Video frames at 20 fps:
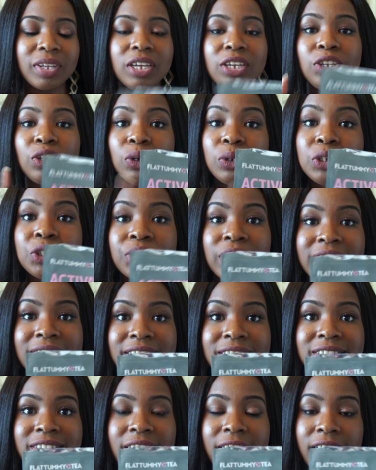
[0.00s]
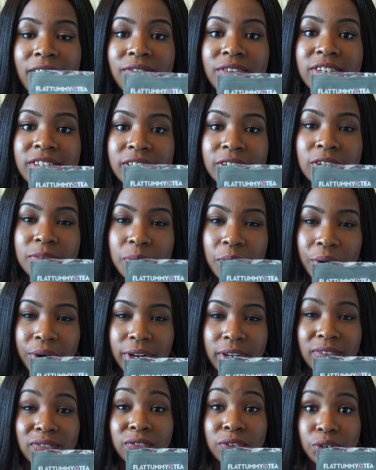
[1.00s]
you drink this every single
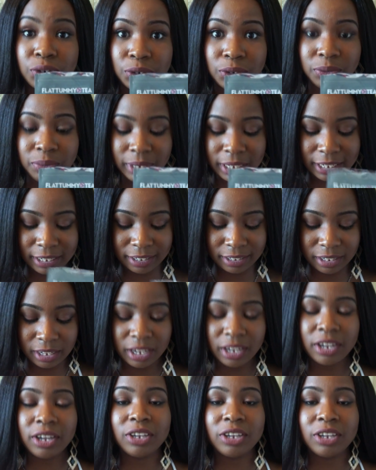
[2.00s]
morning for 2 weeks.